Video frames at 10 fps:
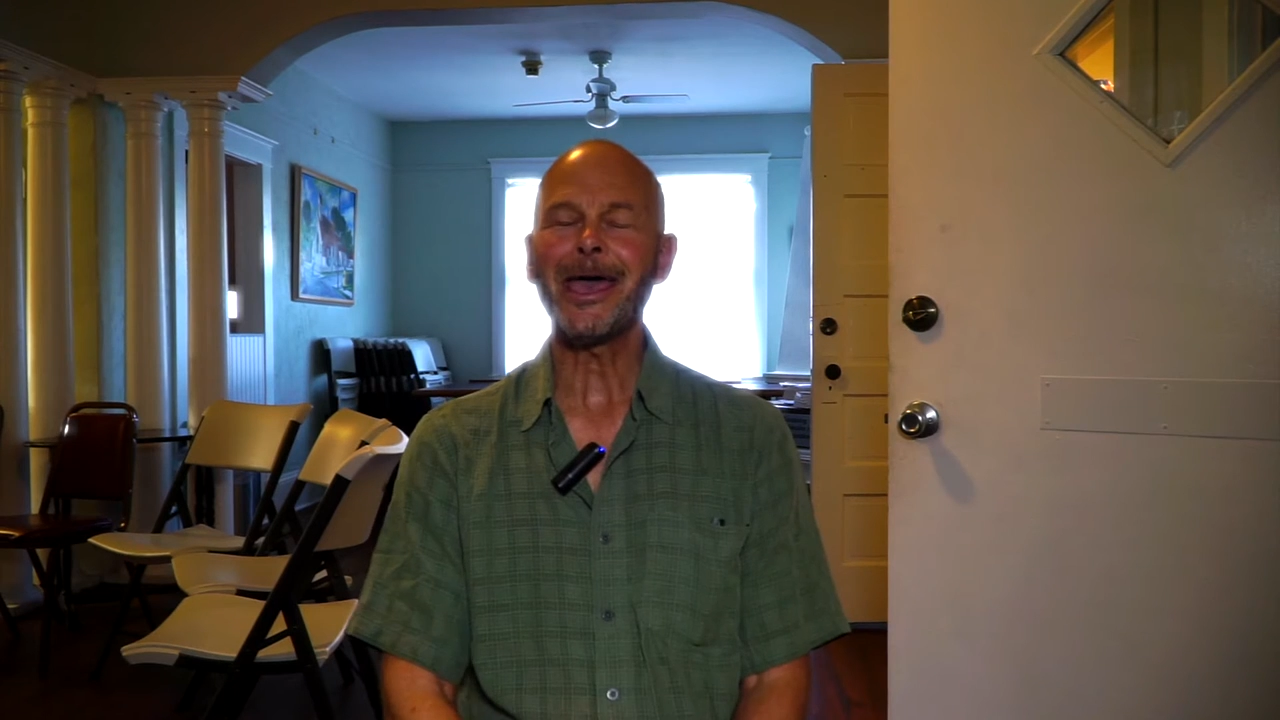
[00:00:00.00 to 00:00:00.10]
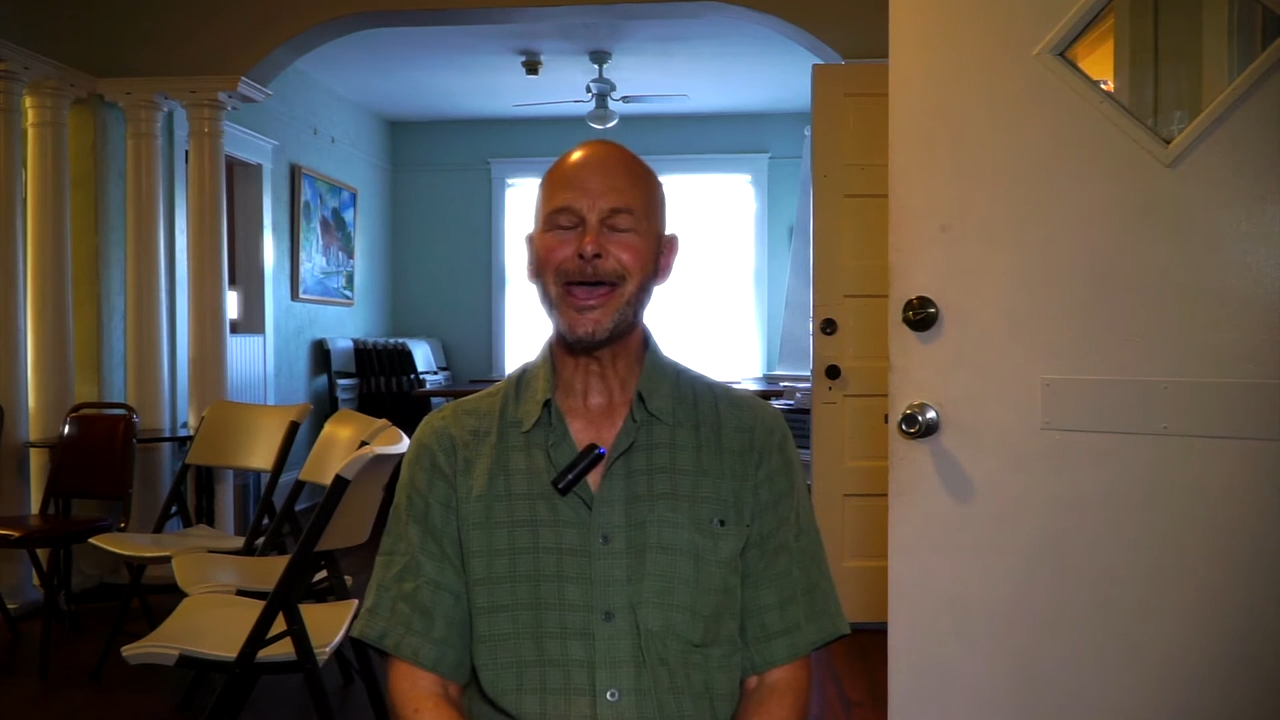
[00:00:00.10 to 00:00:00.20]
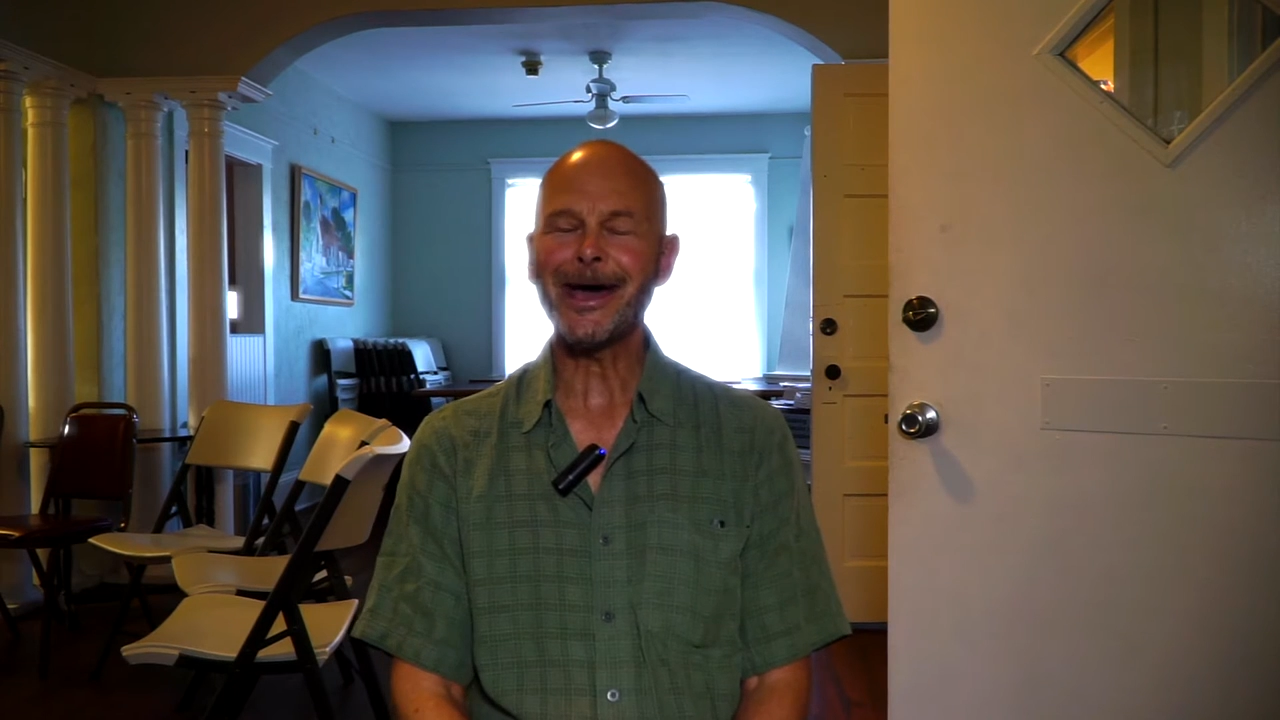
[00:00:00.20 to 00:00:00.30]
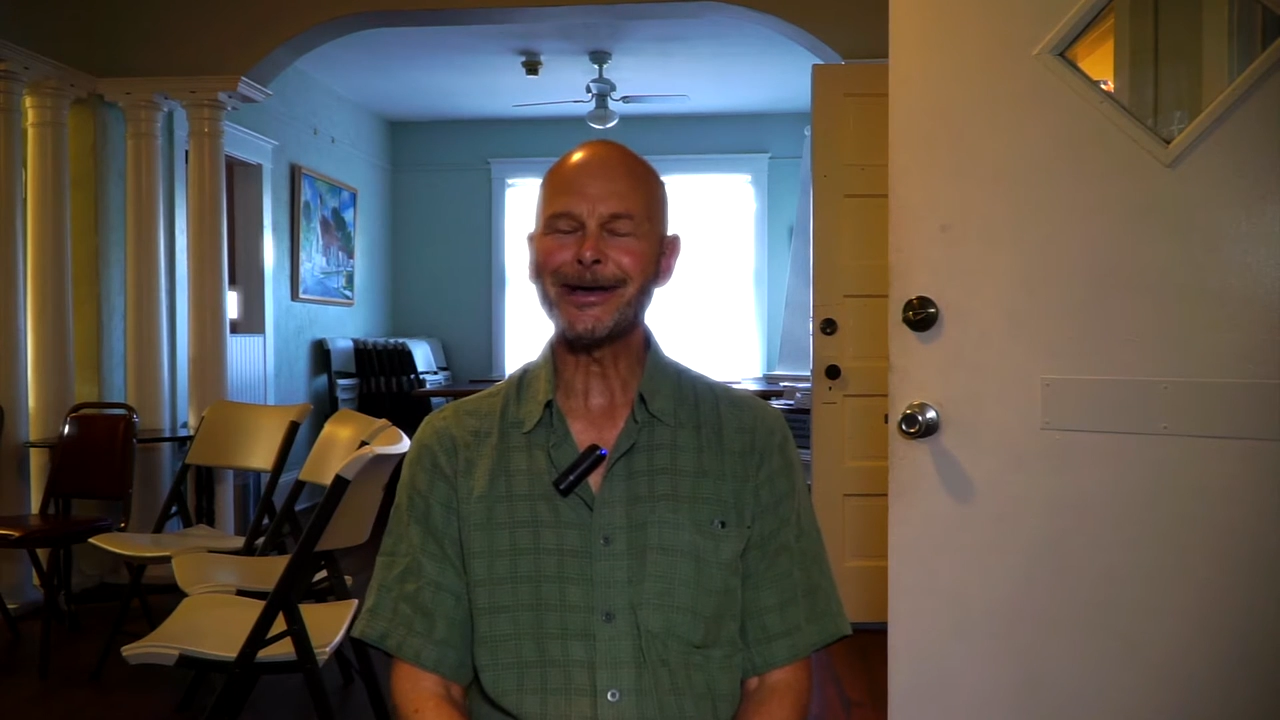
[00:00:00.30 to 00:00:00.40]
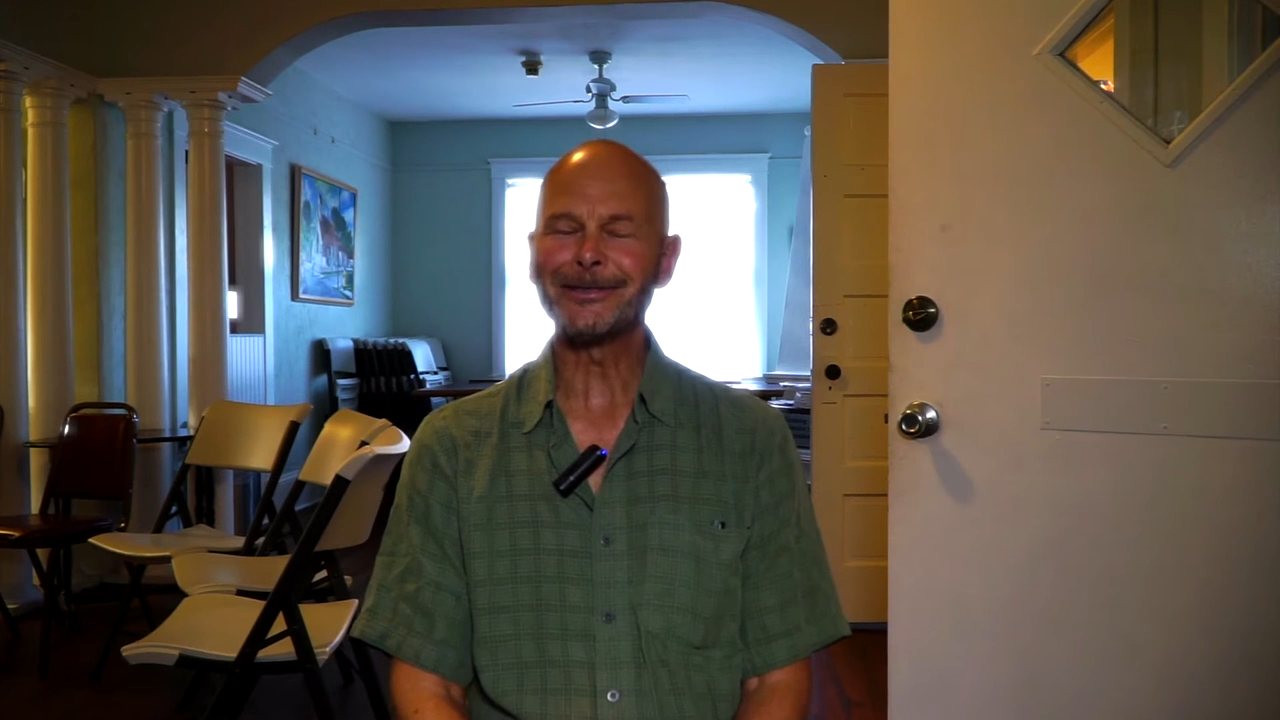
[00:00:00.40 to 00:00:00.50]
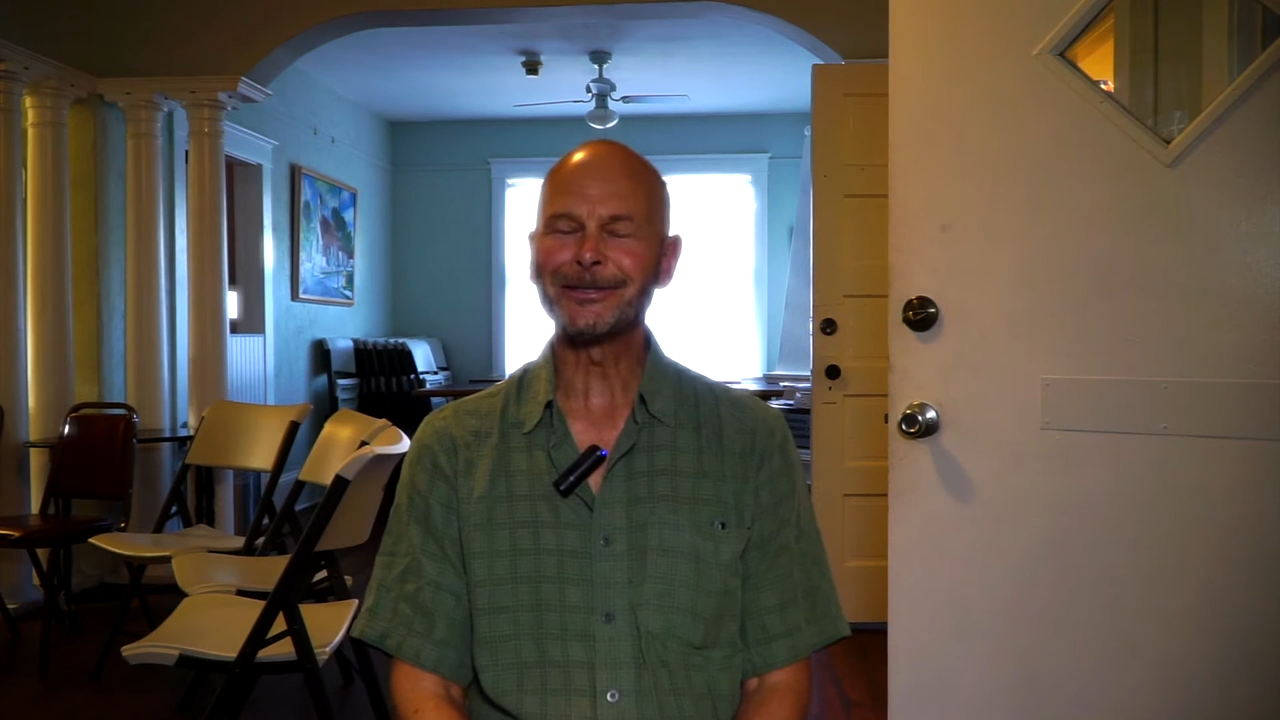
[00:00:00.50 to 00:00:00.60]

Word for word: And